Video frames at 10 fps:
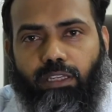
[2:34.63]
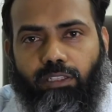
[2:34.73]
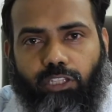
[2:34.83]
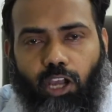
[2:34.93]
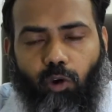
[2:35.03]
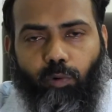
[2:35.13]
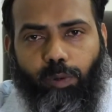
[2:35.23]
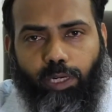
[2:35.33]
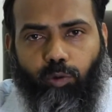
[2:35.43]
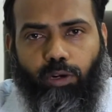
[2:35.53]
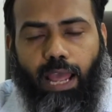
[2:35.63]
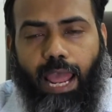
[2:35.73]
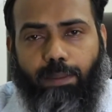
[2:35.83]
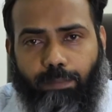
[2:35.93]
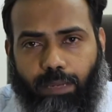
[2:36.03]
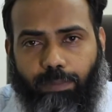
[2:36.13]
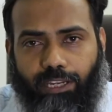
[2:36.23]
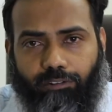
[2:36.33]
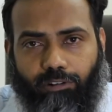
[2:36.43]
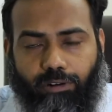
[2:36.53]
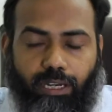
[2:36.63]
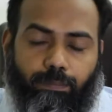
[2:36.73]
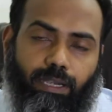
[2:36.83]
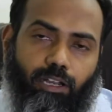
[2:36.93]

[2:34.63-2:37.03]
See, however good I may be in the treatment,